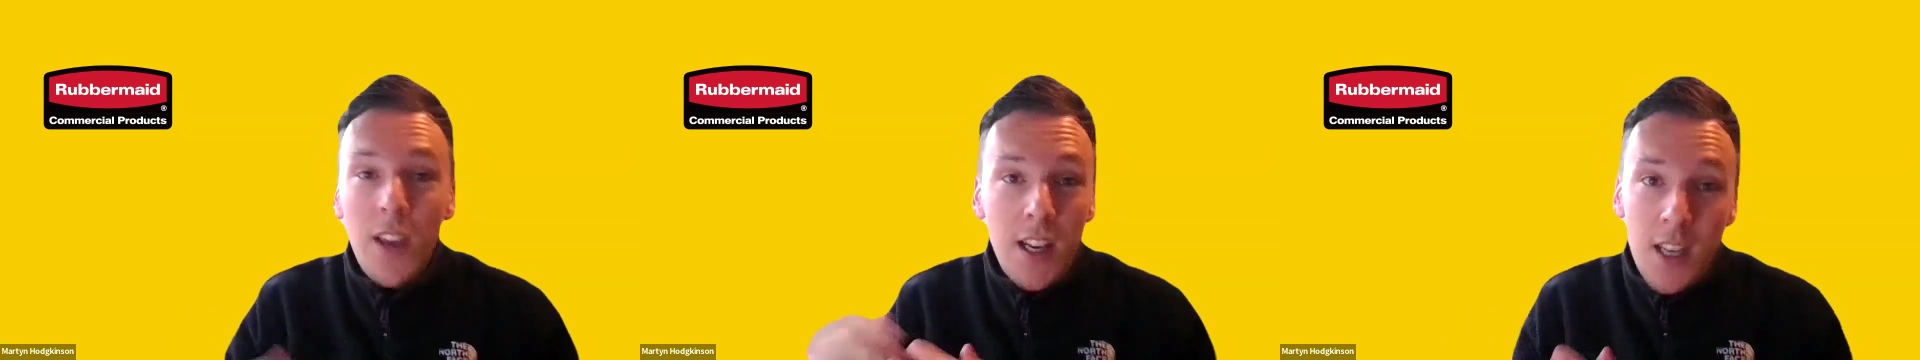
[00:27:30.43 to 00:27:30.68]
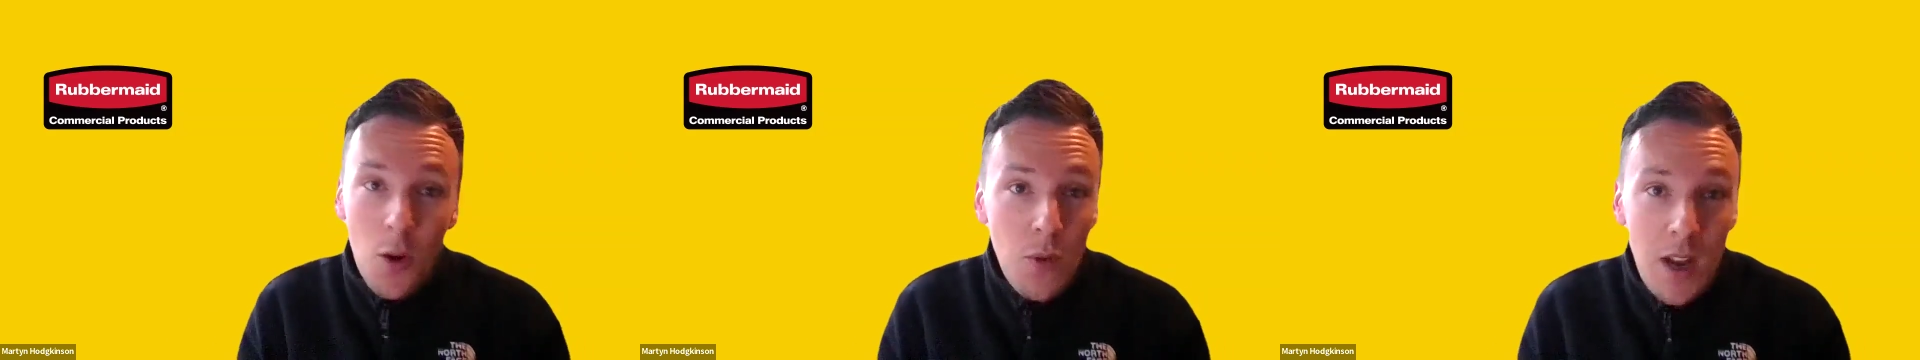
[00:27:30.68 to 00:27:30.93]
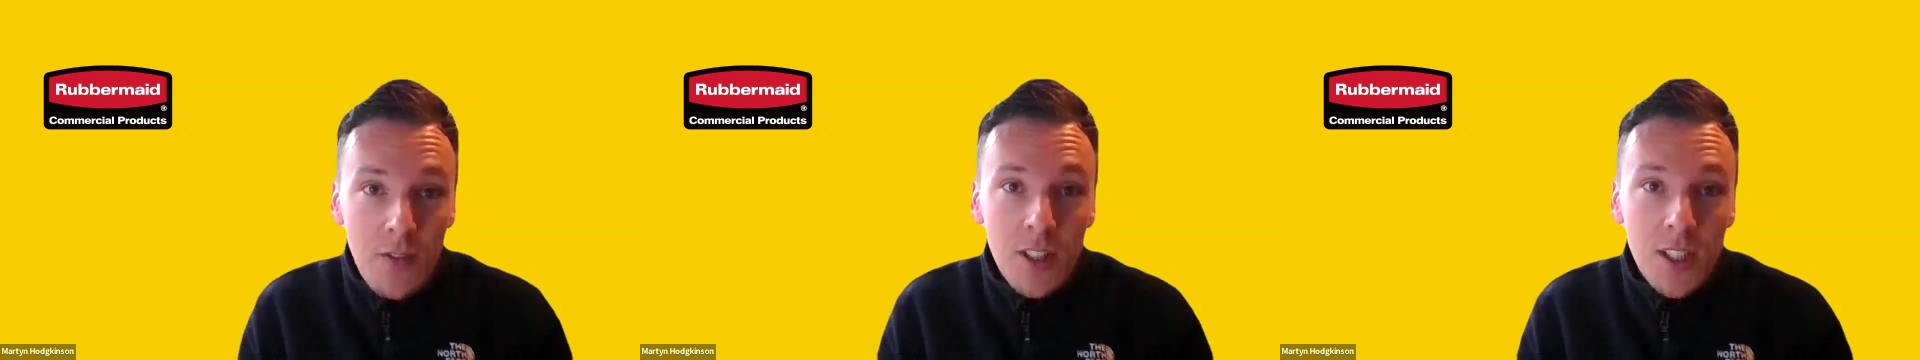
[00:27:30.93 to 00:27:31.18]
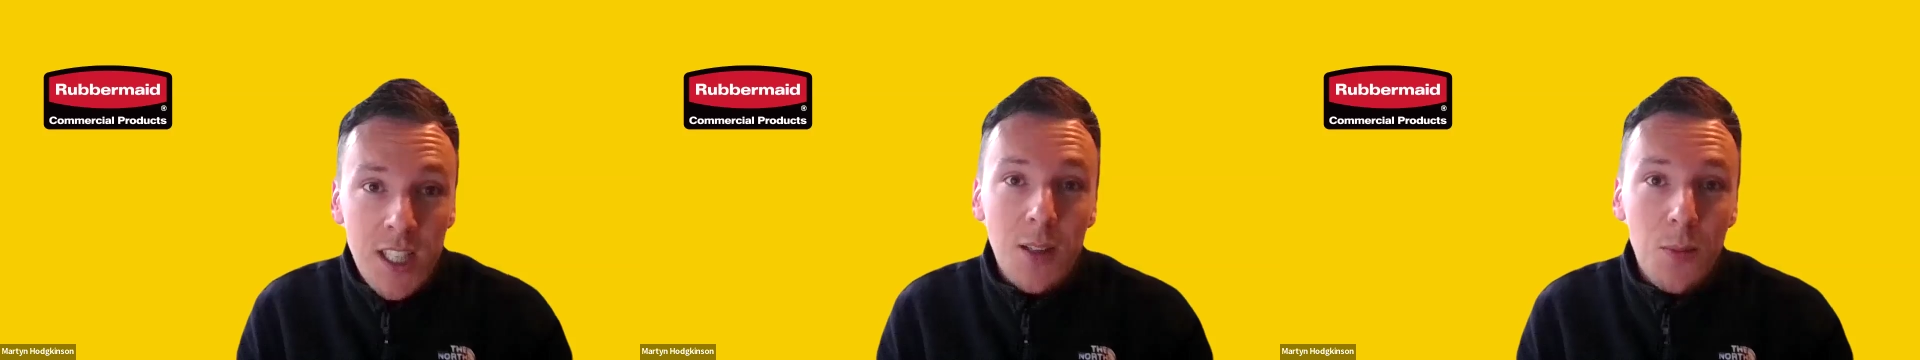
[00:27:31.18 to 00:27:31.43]
they don't
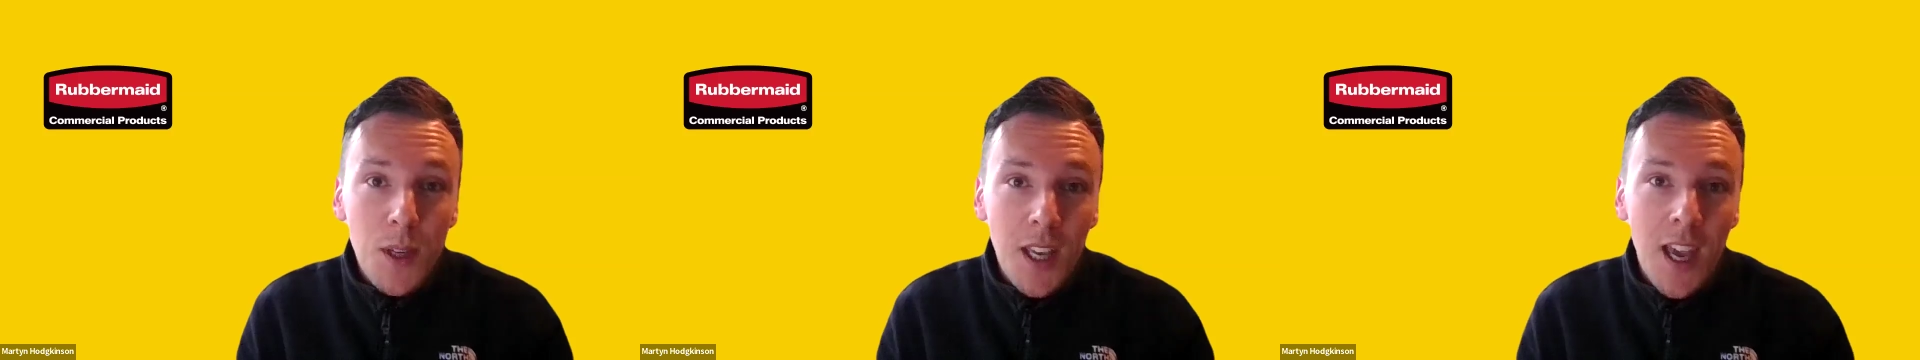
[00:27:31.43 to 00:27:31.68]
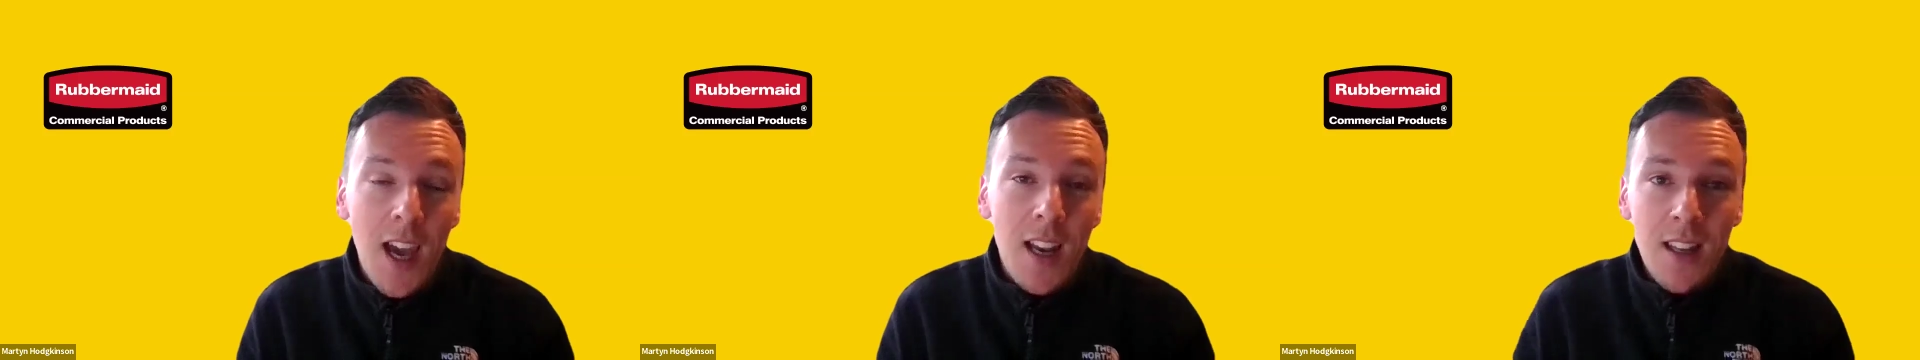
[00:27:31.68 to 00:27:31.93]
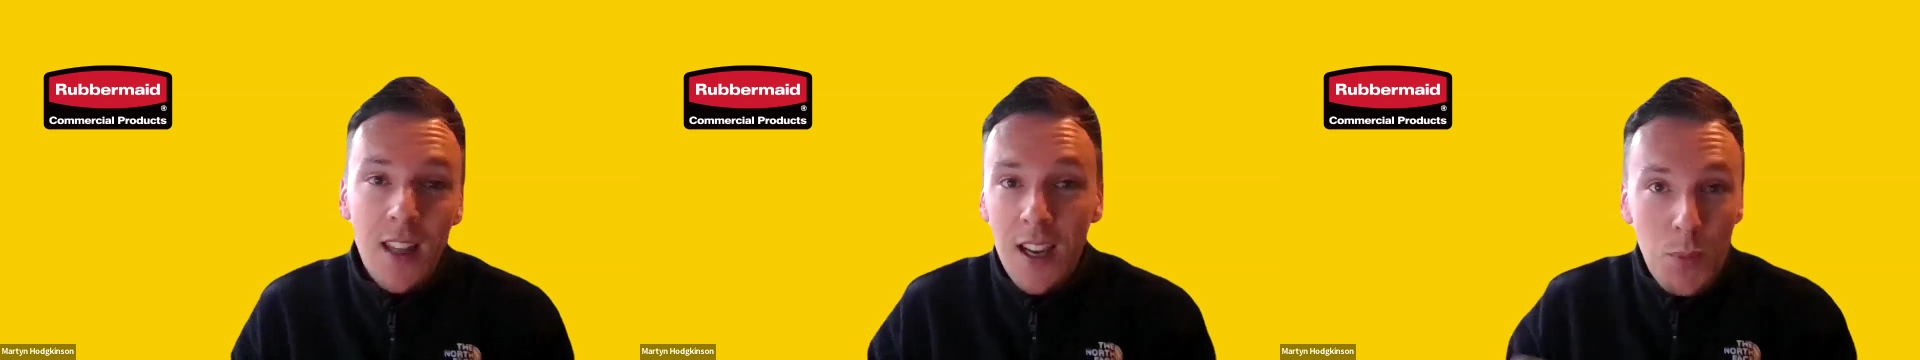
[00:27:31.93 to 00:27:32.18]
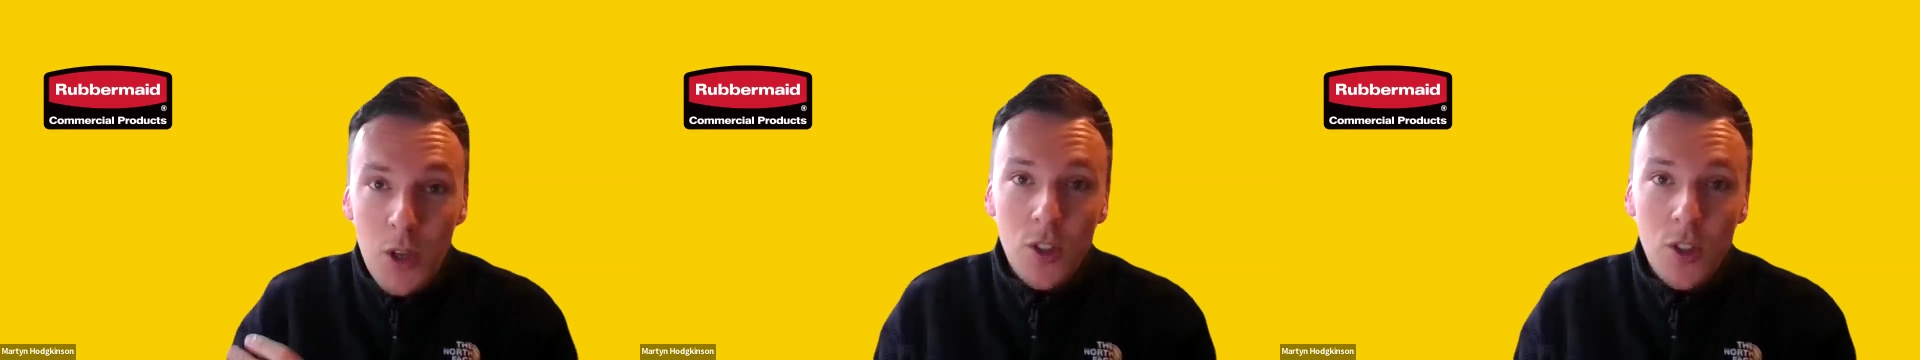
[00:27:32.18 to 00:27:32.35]
ever see them again,